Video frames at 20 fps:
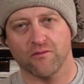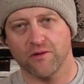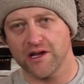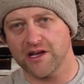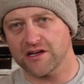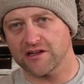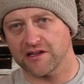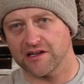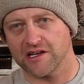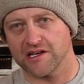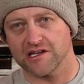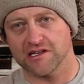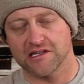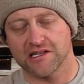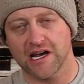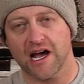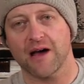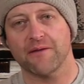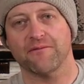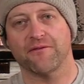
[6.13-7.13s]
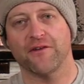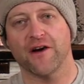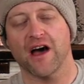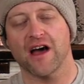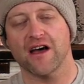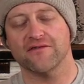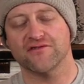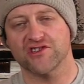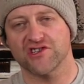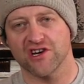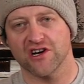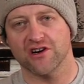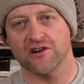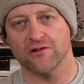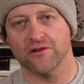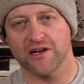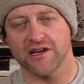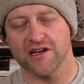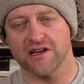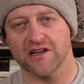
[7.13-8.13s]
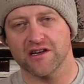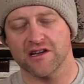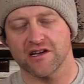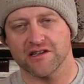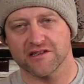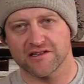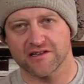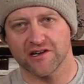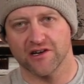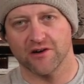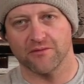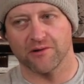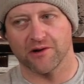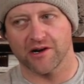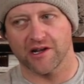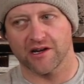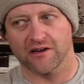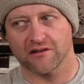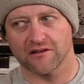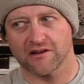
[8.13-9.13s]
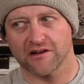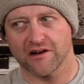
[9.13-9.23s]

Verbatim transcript: weekly top five show in snowboarding